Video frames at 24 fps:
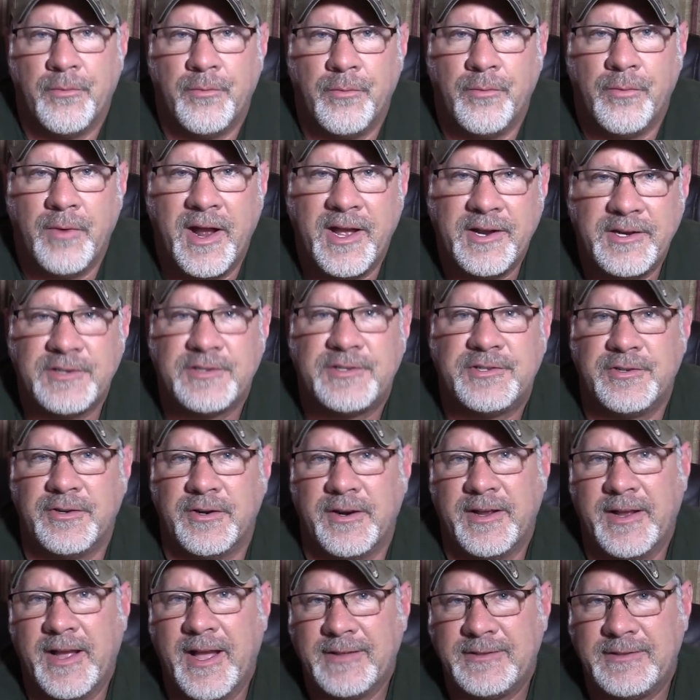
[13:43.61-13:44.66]

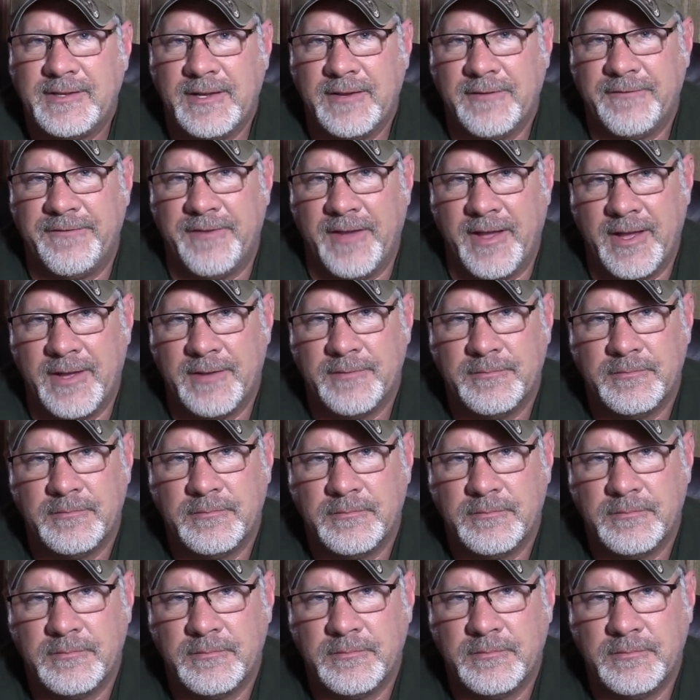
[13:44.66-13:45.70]
Registering at the event.
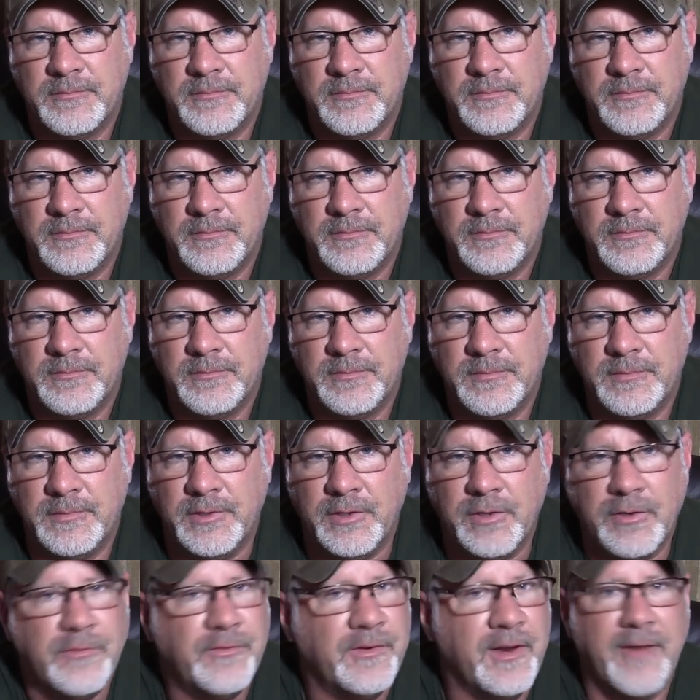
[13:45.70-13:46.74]

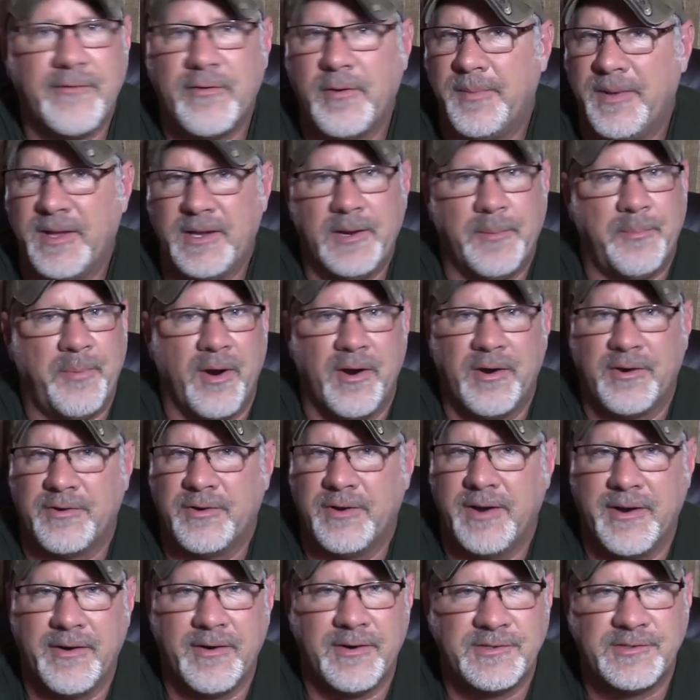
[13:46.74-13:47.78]
You've never been to
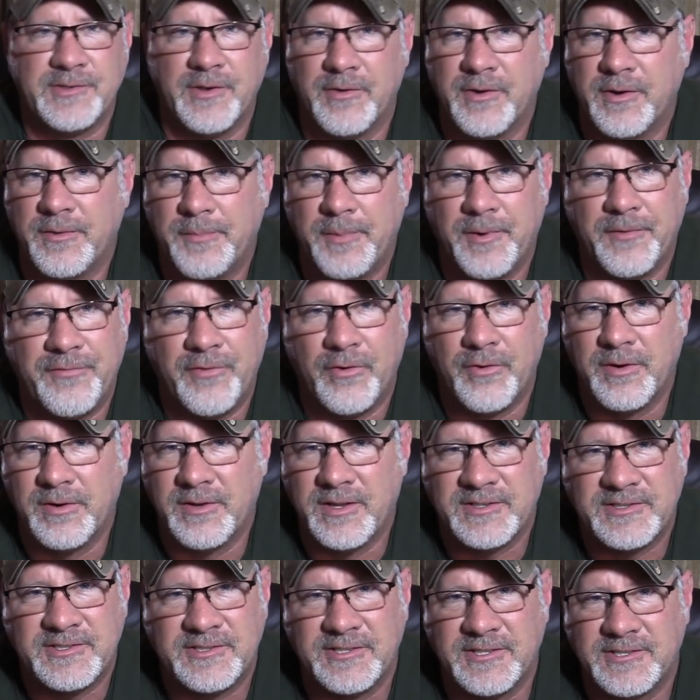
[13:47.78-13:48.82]
Parker, Arizona before,
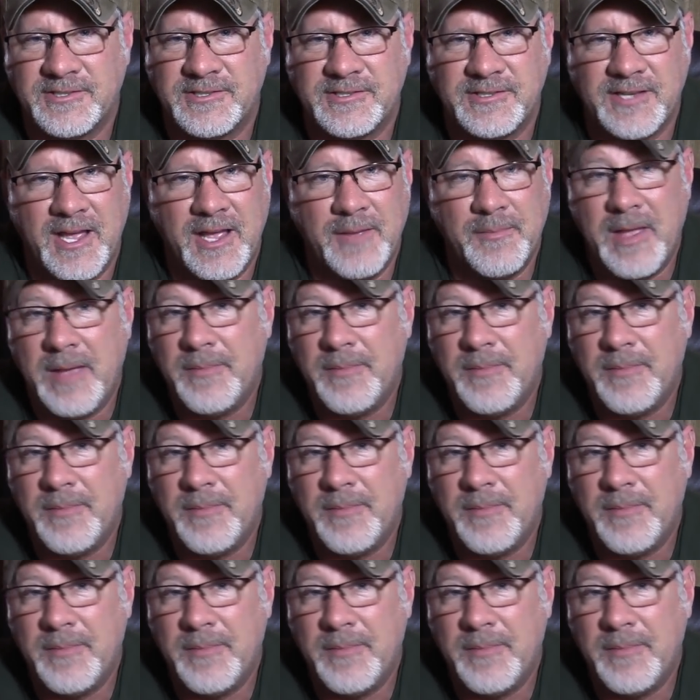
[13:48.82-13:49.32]
let's just say.